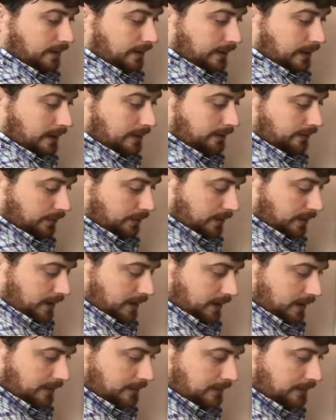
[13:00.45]
or negative 3
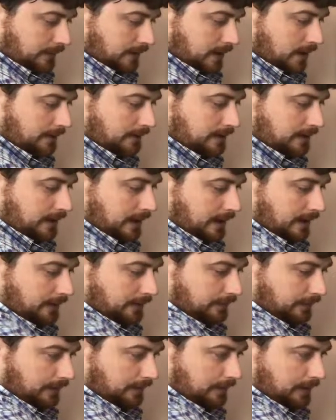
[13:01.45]
times 5 is
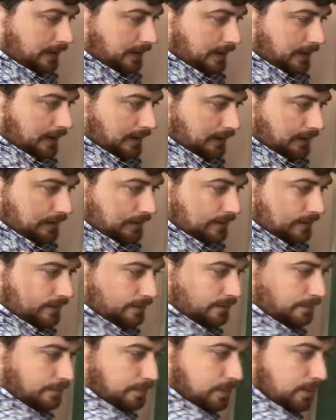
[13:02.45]
negative 15x
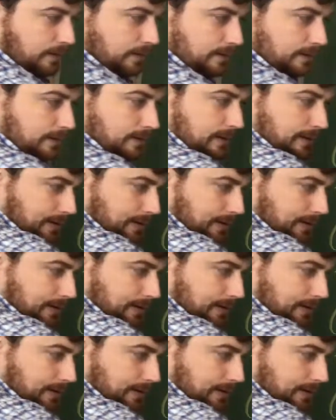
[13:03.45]
plus